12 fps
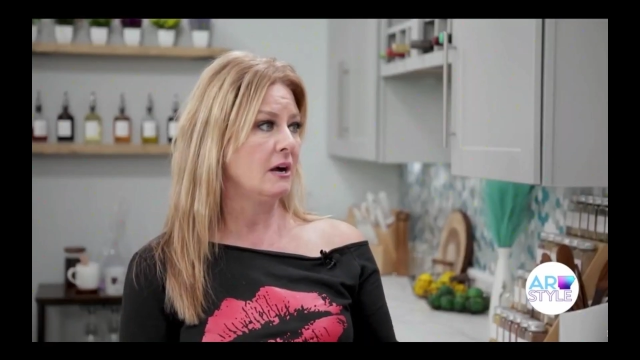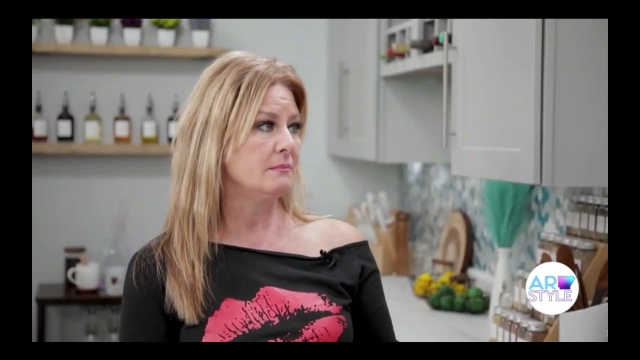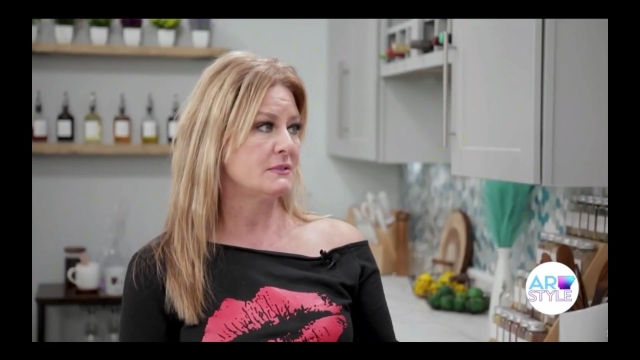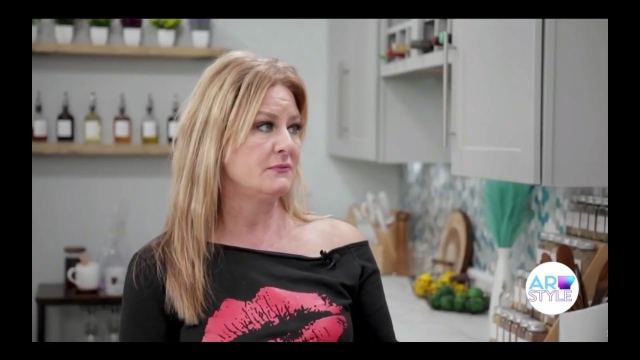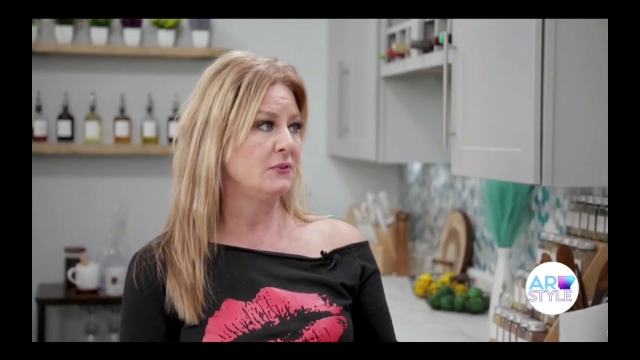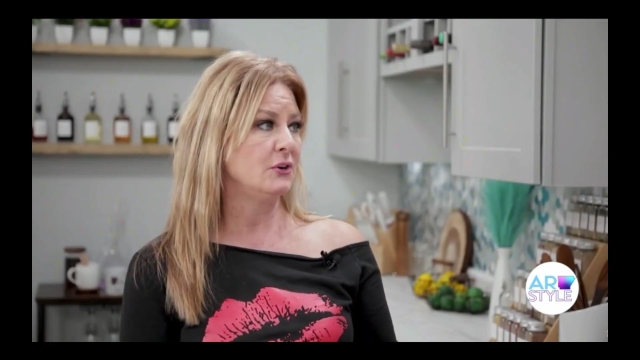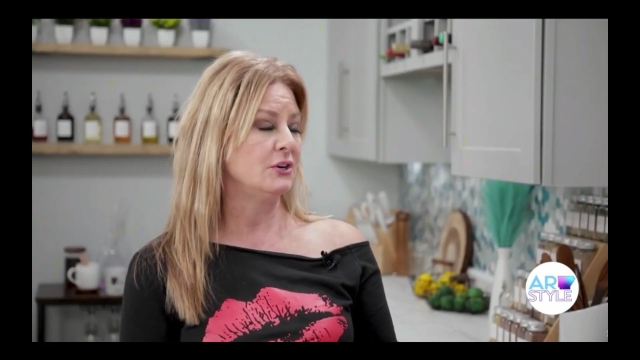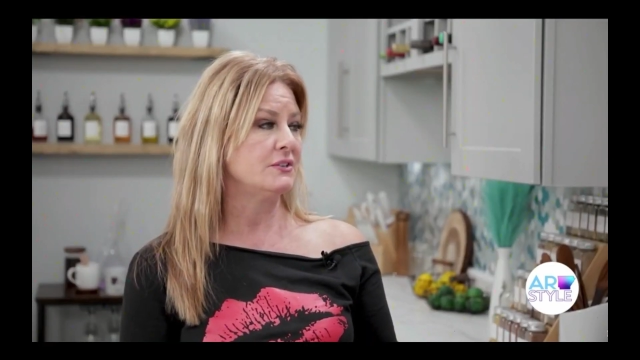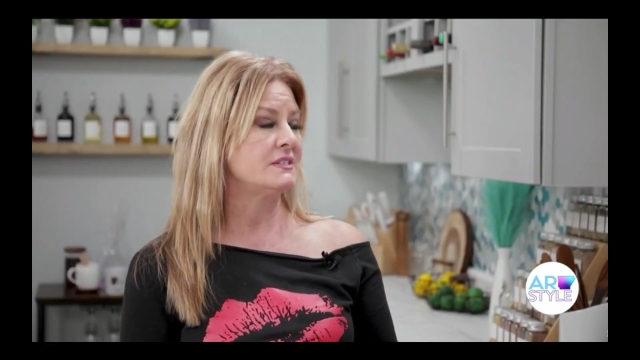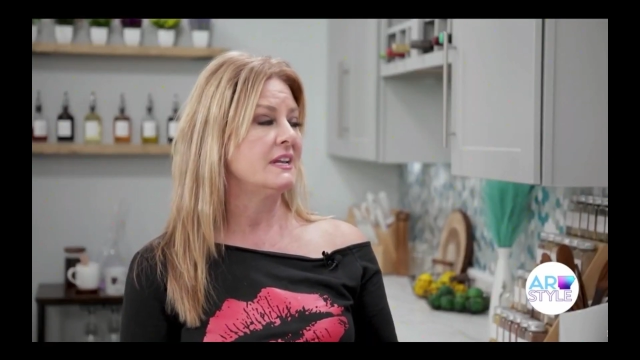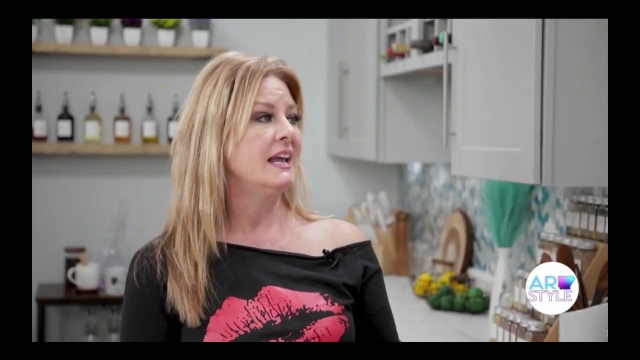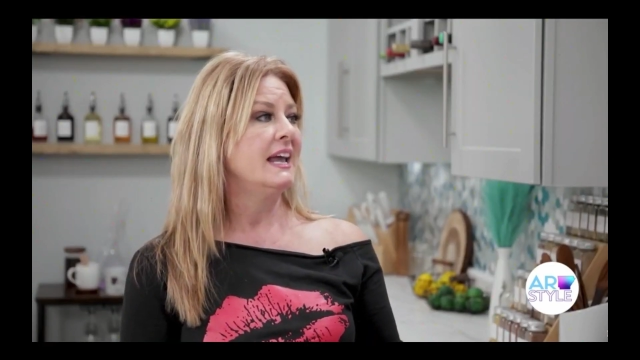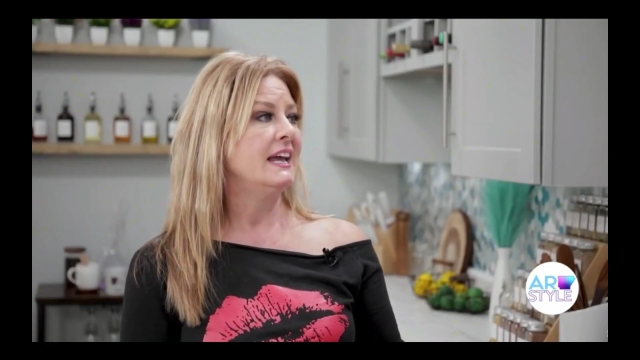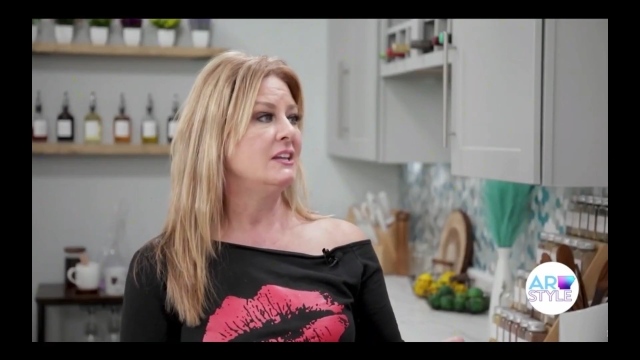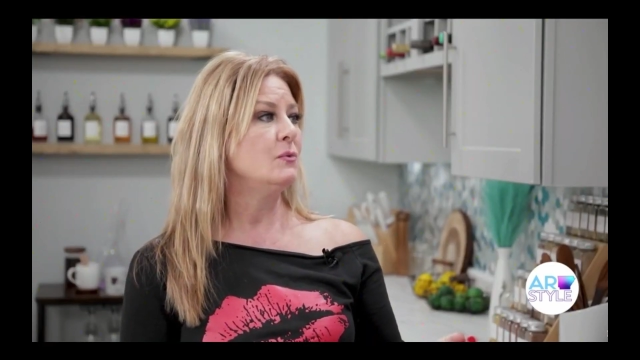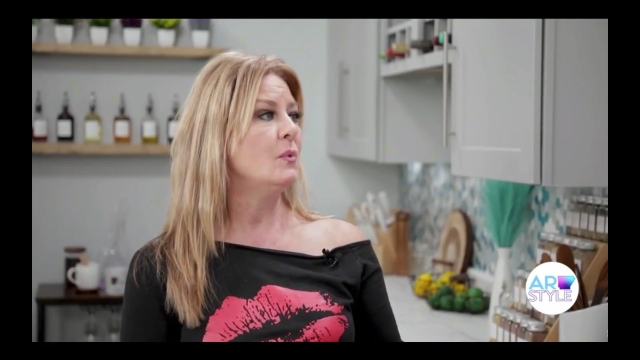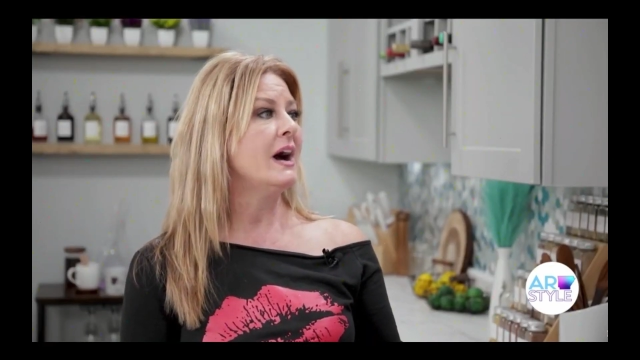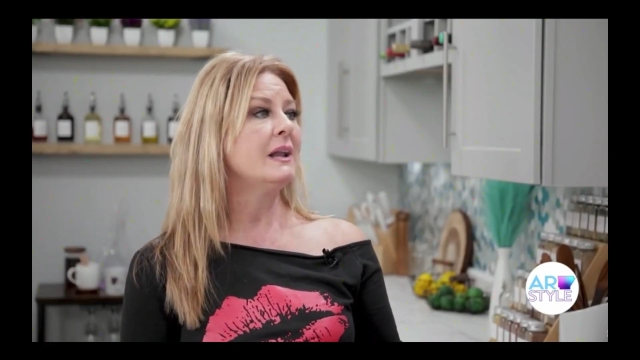comes first, and
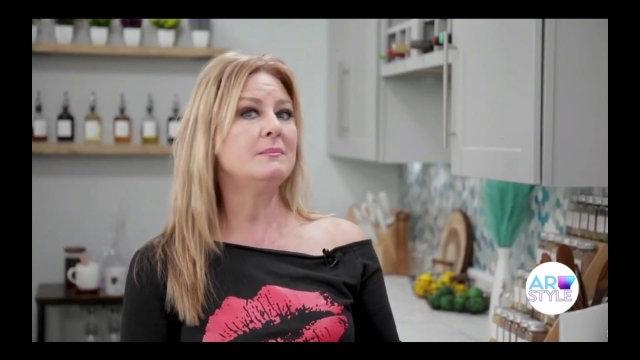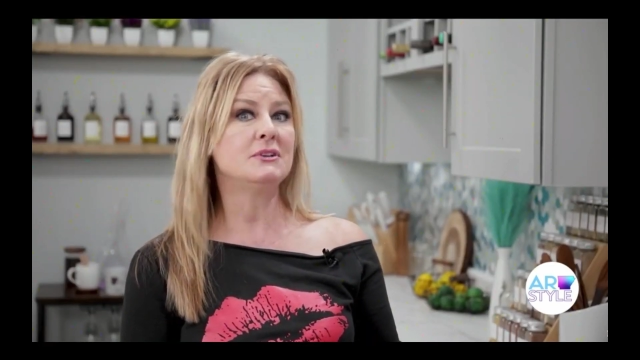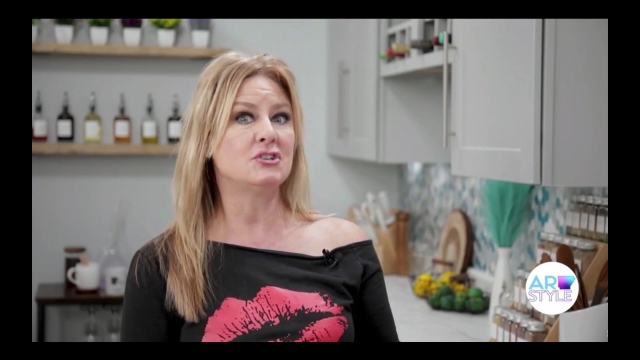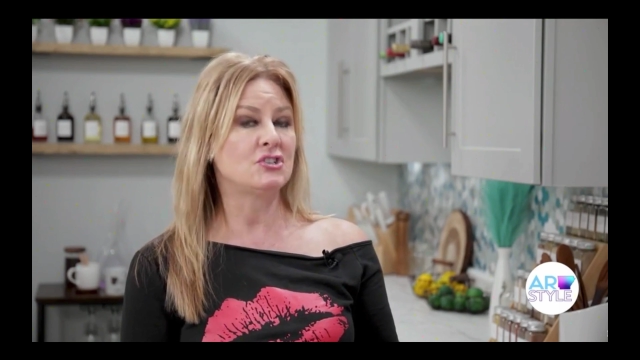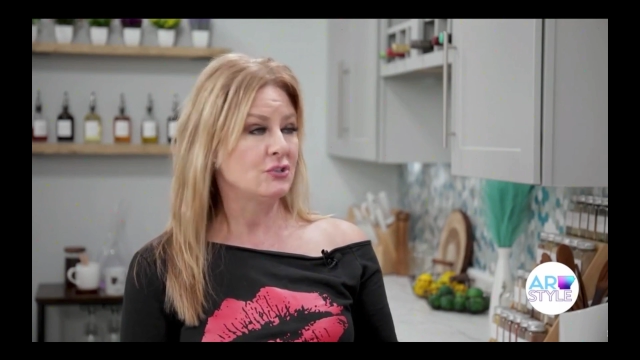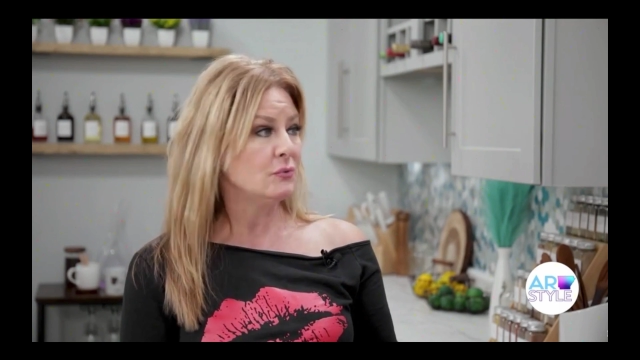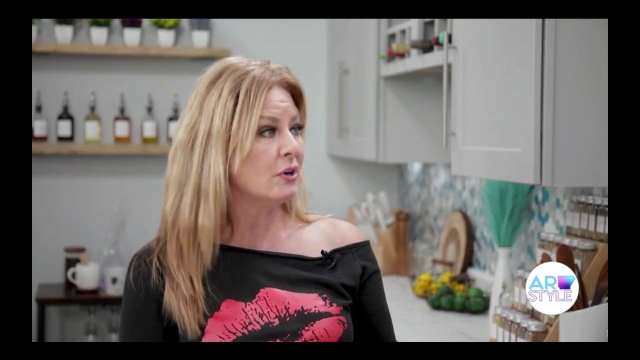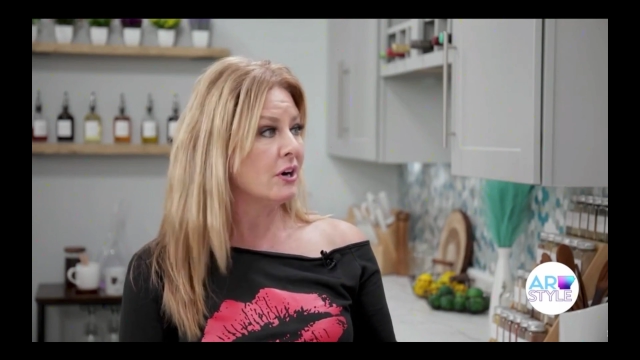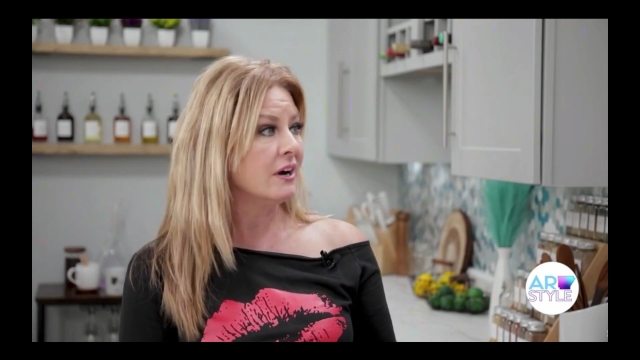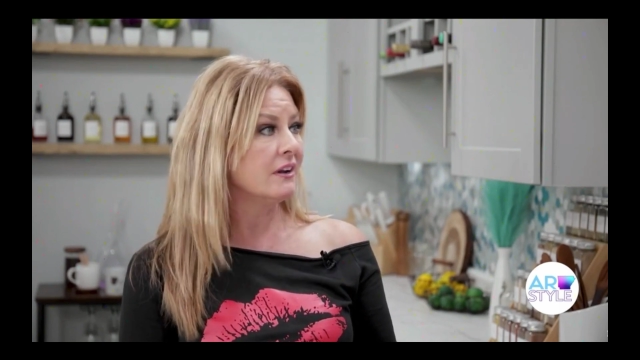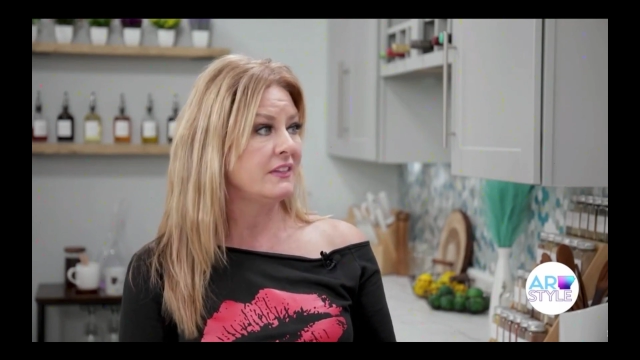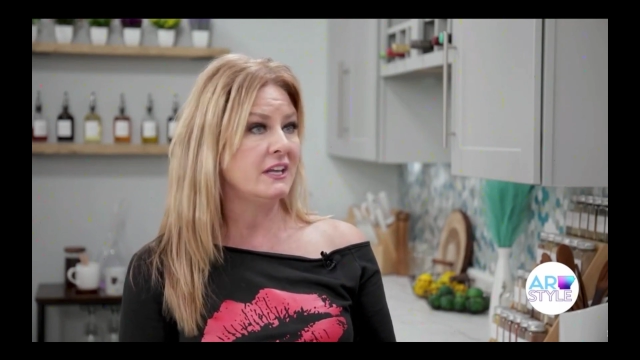you want to be sure